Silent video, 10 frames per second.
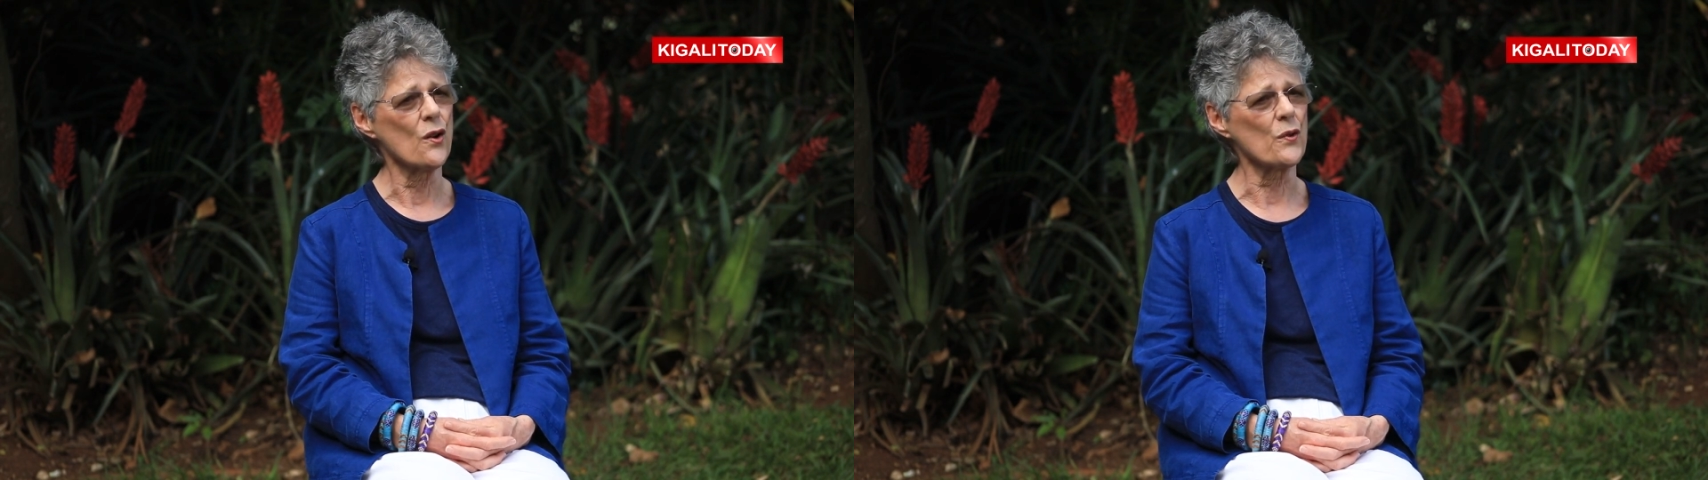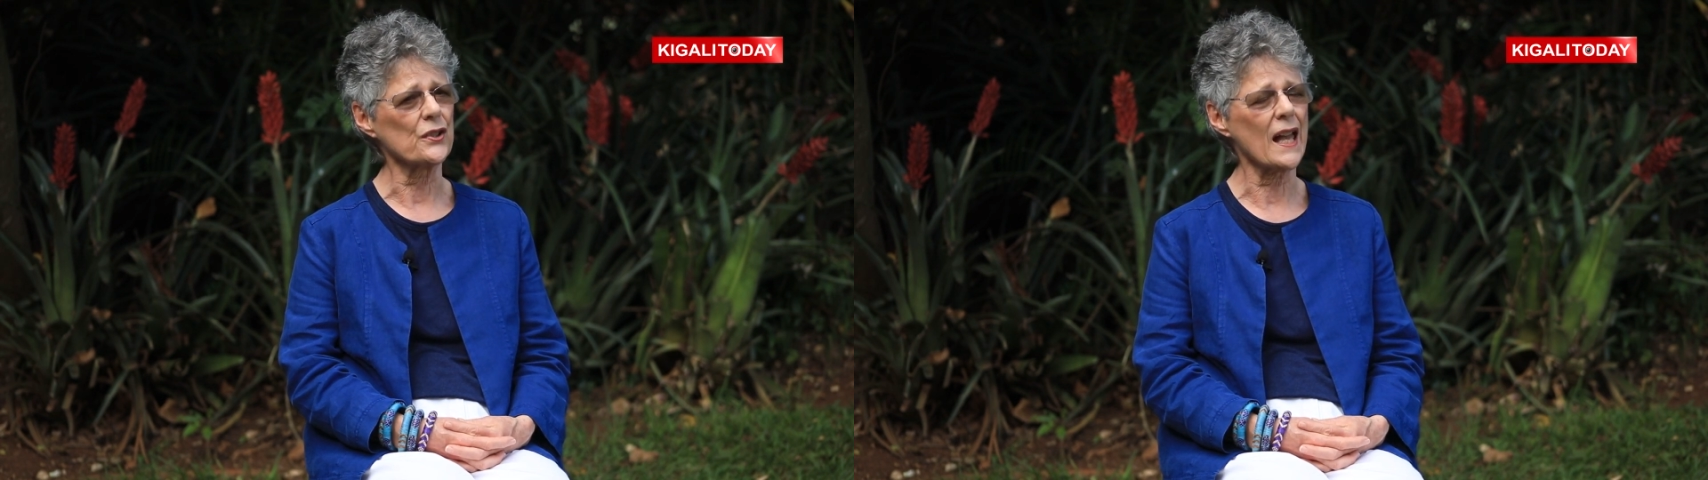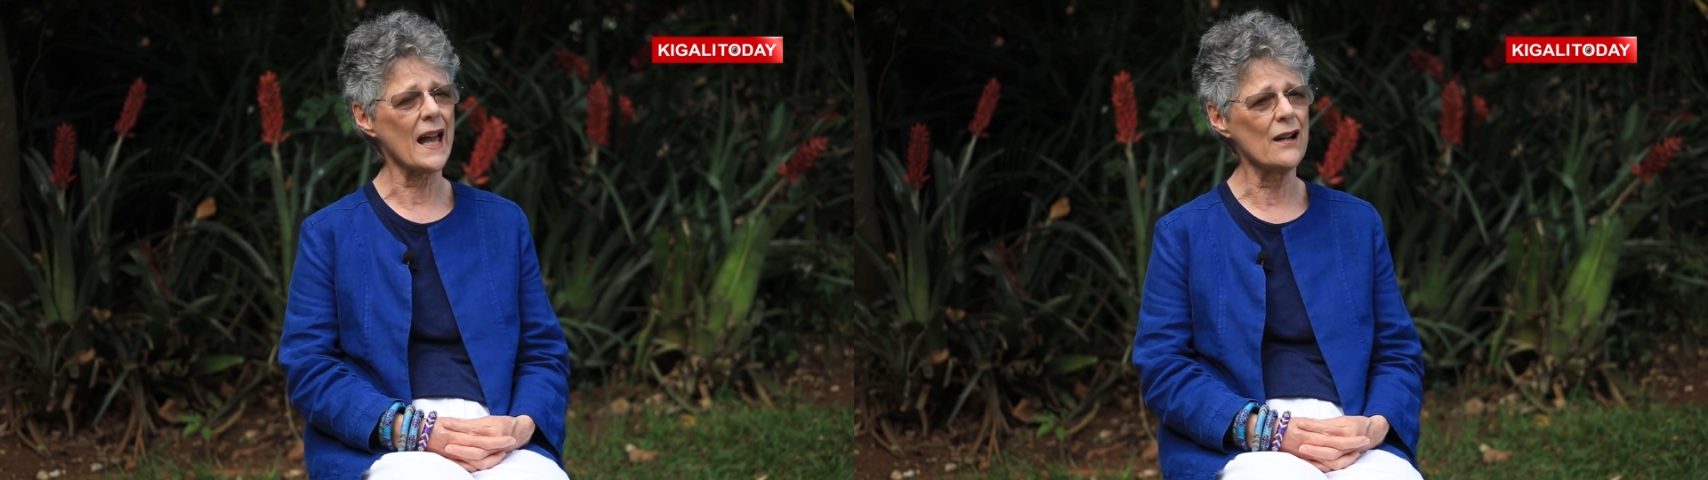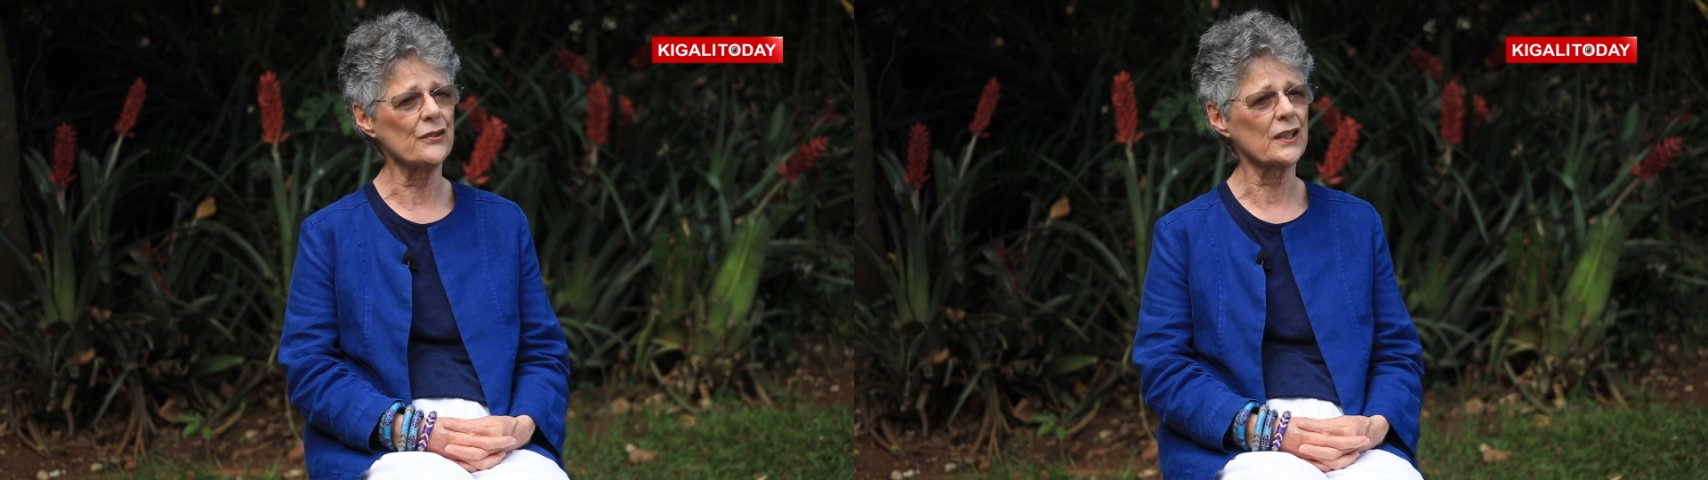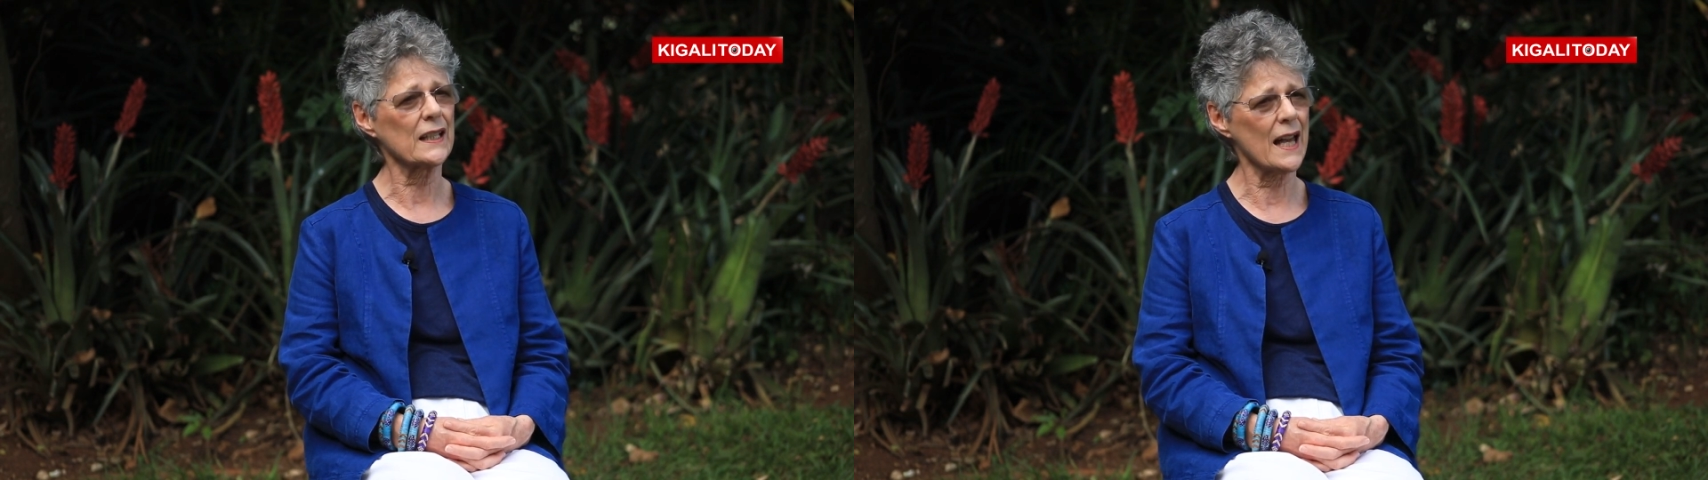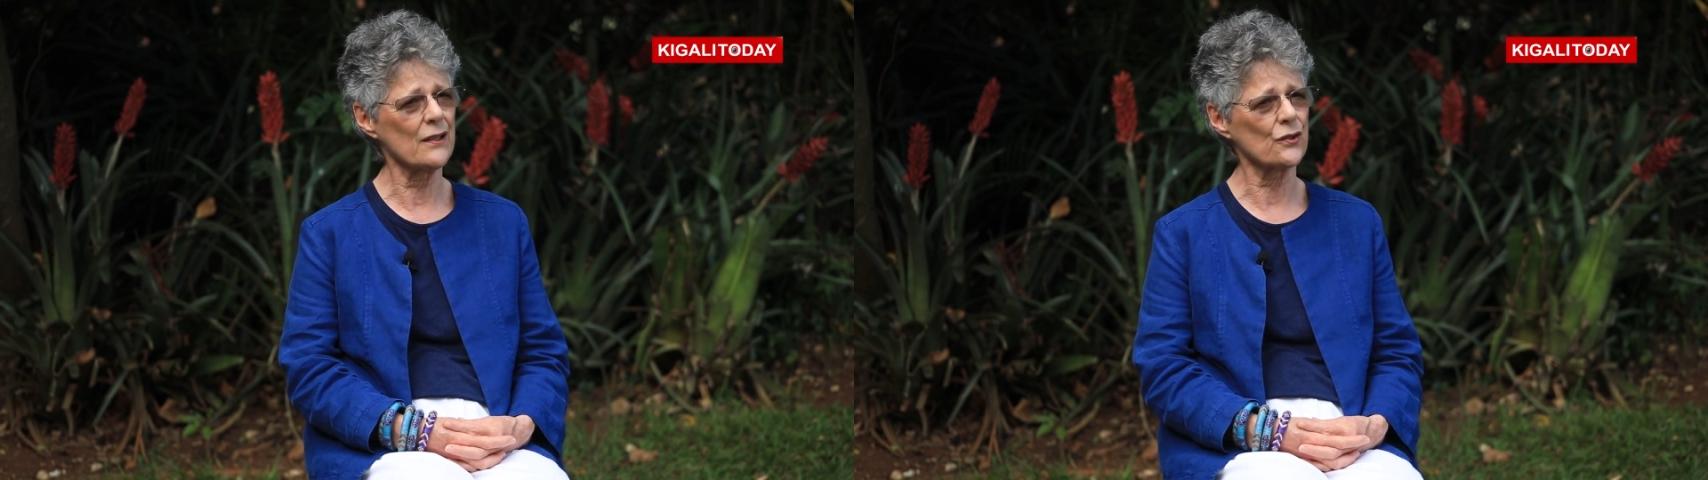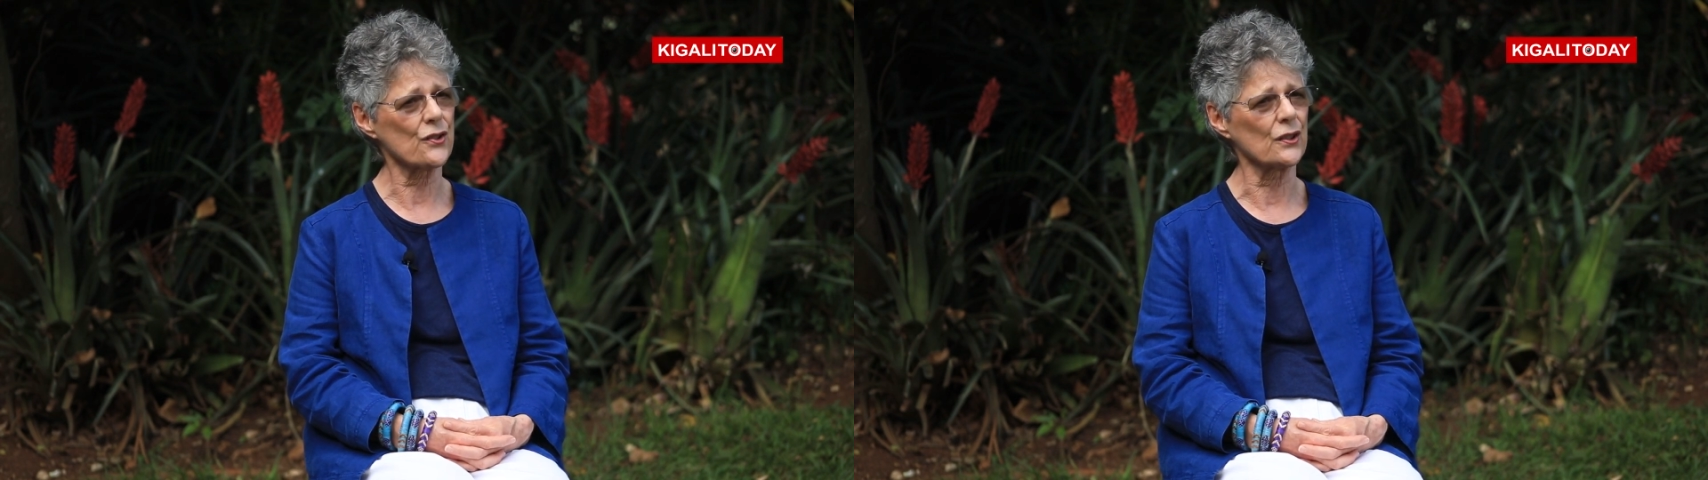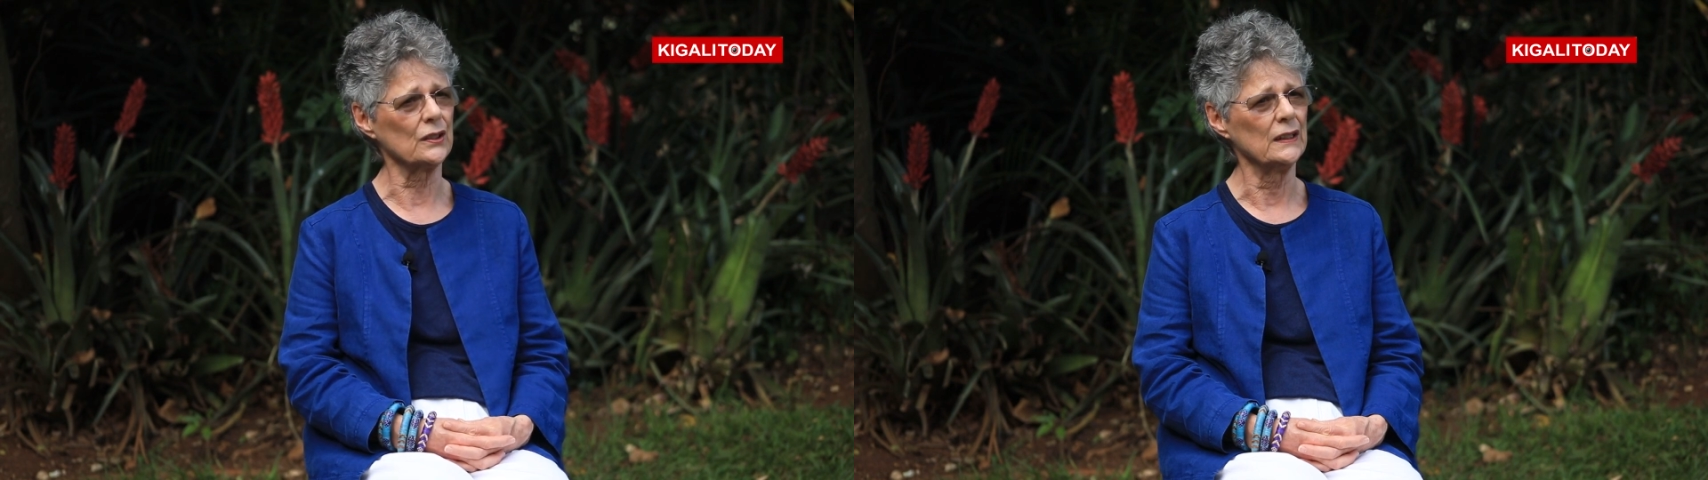was how the
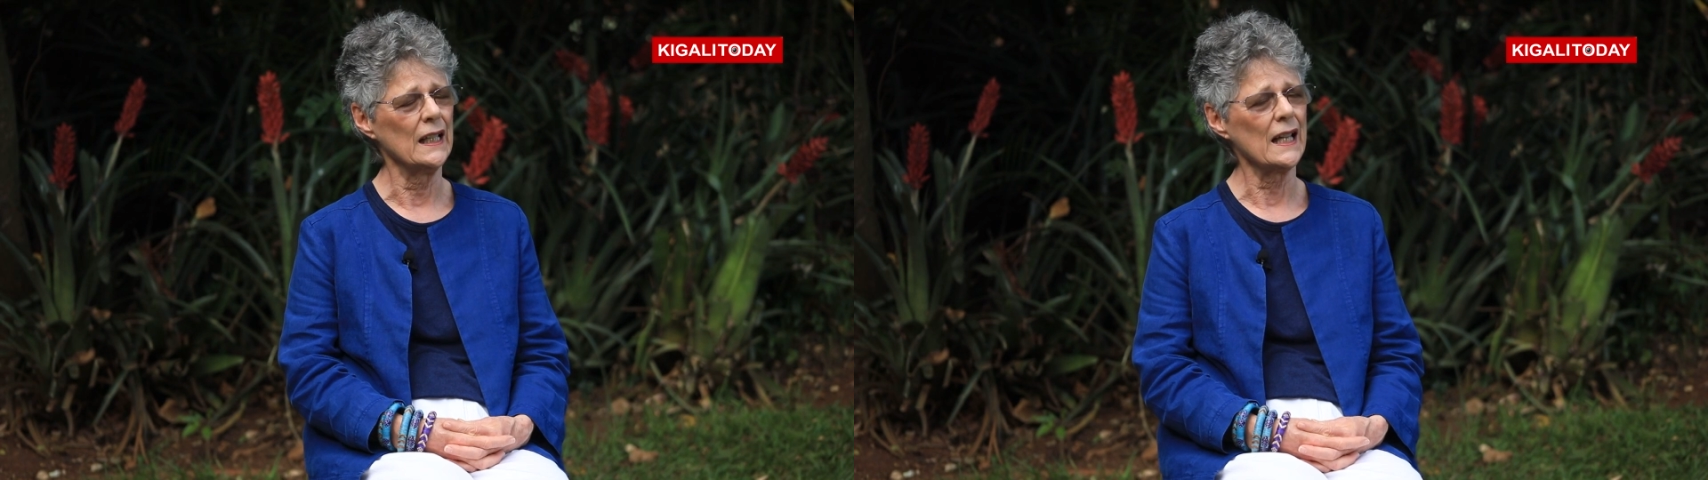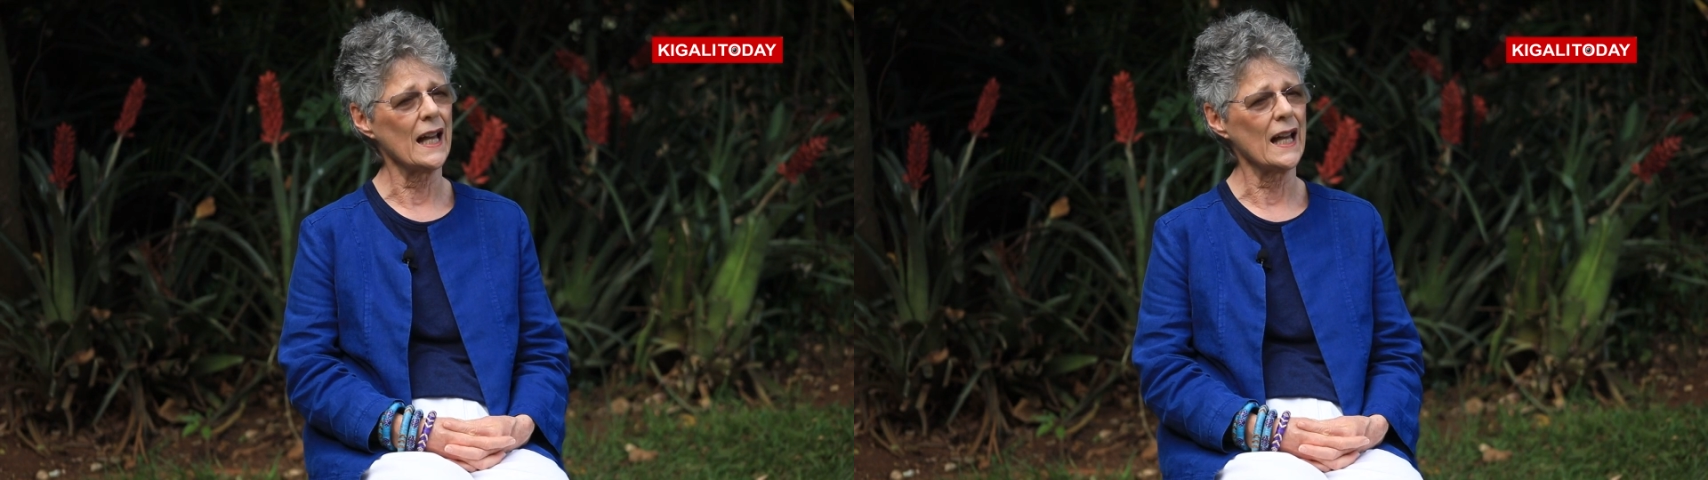council